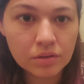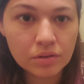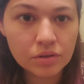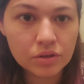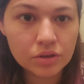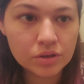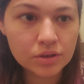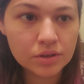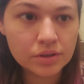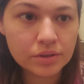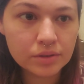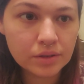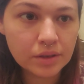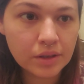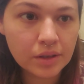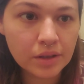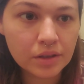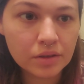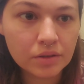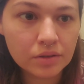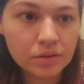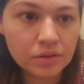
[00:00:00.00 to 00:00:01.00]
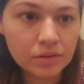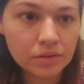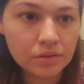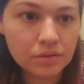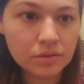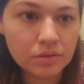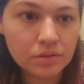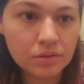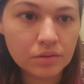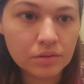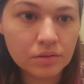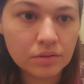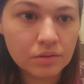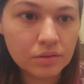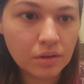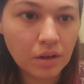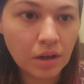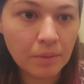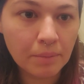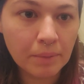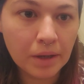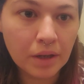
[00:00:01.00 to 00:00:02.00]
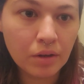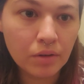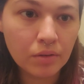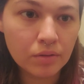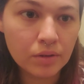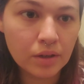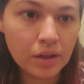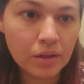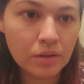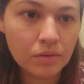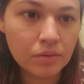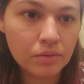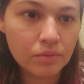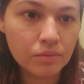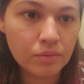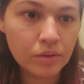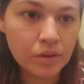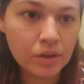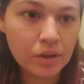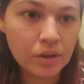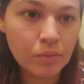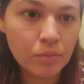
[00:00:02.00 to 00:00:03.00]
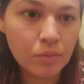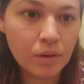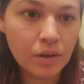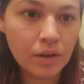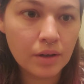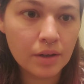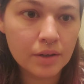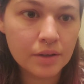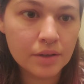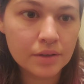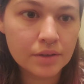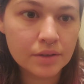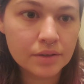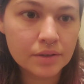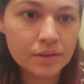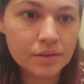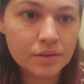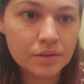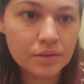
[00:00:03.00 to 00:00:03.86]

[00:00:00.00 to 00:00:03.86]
just heal on my own. I don't really want